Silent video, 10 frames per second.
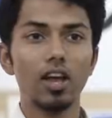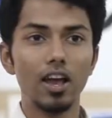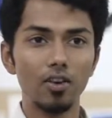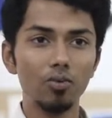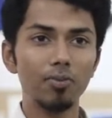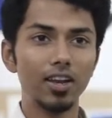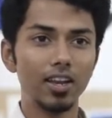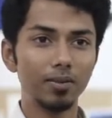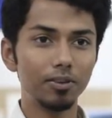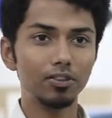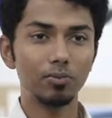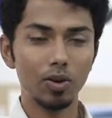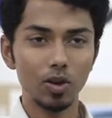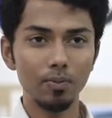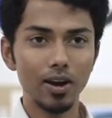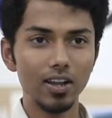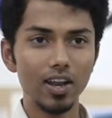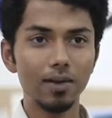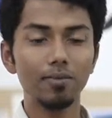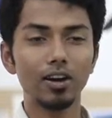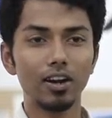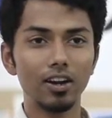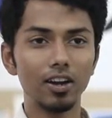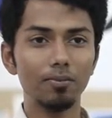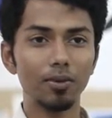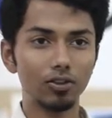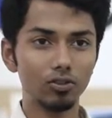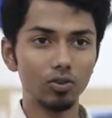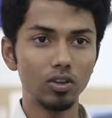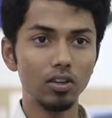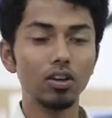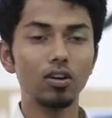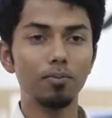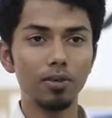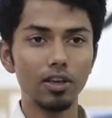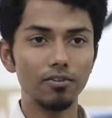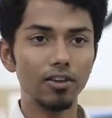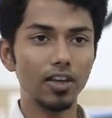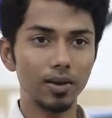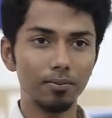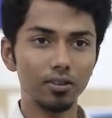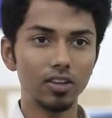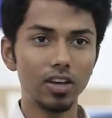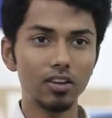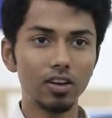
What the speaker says: Hello, my name is Mayur. I am currently pursuing BFA Game Design.